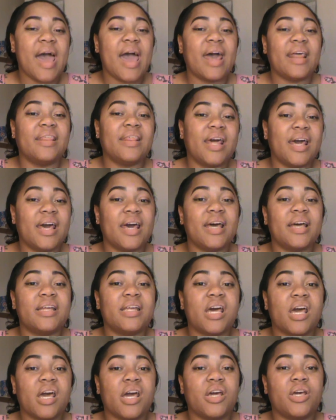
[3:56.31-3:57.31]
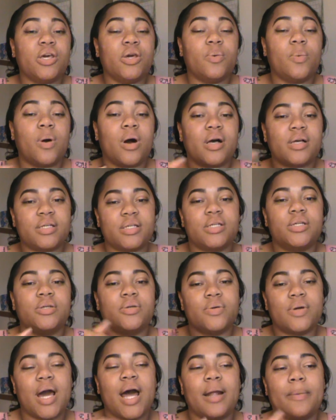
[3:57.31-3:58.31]
And then you want
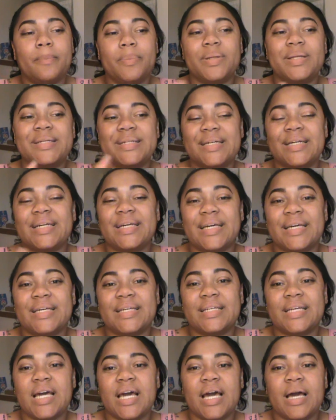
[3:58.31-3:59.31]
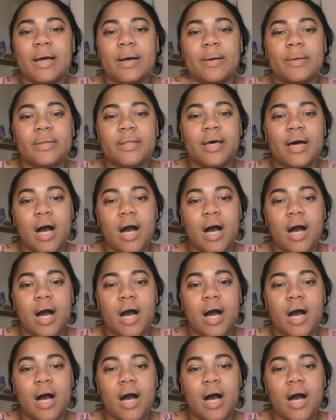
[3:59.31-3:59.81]
to kind of blend it in, the